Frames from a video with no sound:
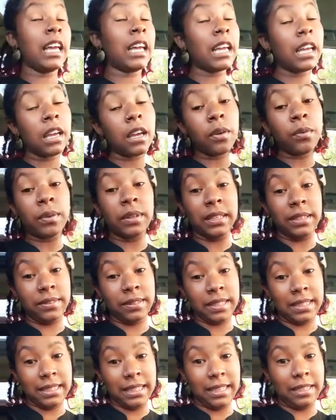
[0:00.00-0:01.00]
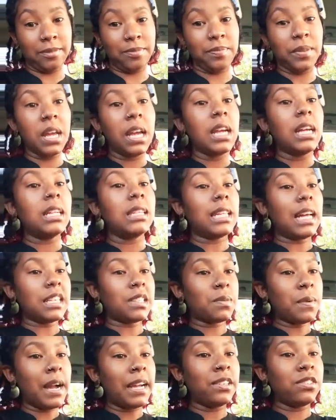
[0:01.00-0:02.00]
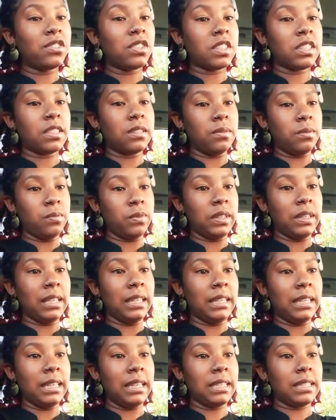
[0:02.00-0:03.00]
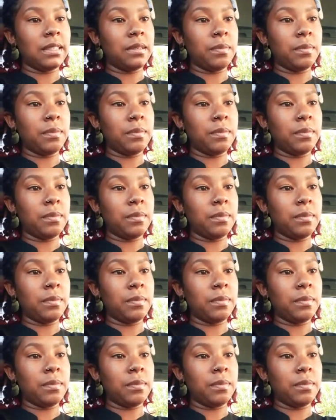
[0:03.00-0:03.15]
get really, really deep. That's why you just really need to